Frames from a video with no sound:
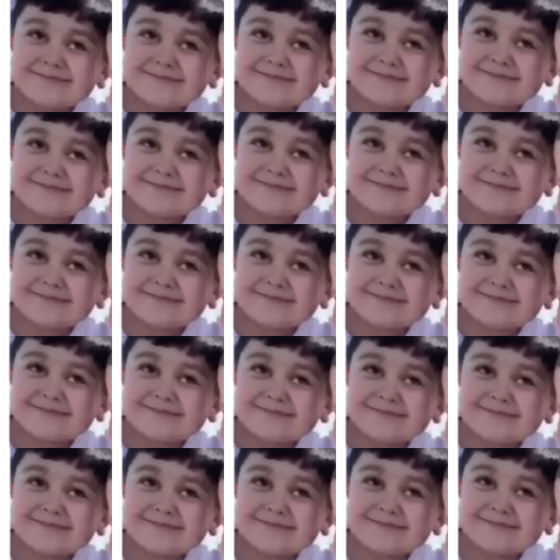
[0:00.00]

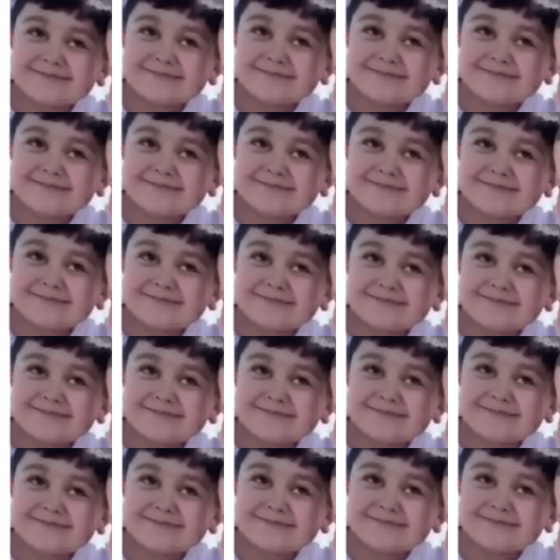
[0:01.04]

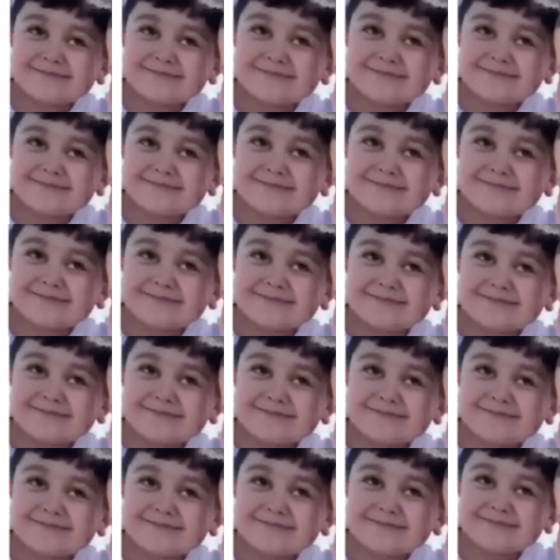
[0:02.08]

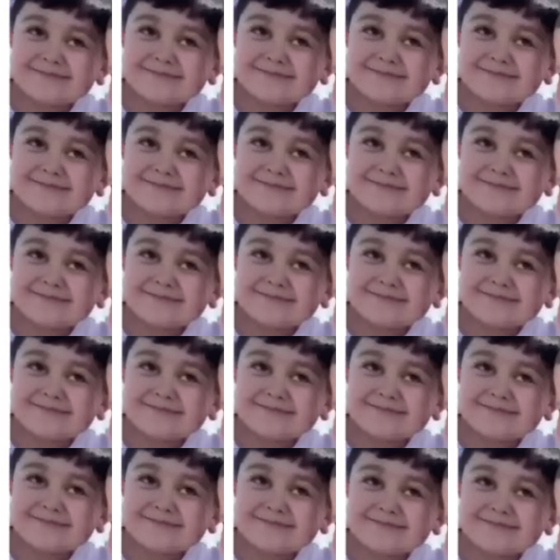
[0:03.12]

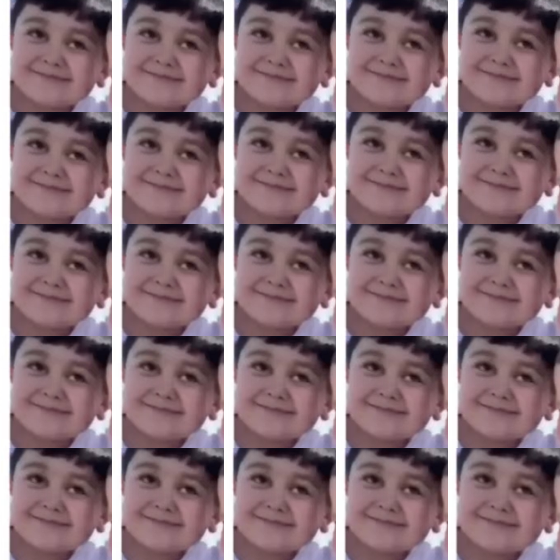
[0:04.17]

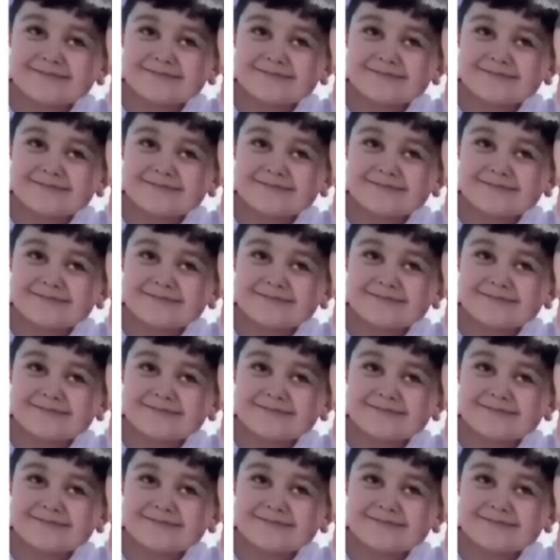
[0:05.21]
No words are spoken by the person on screen.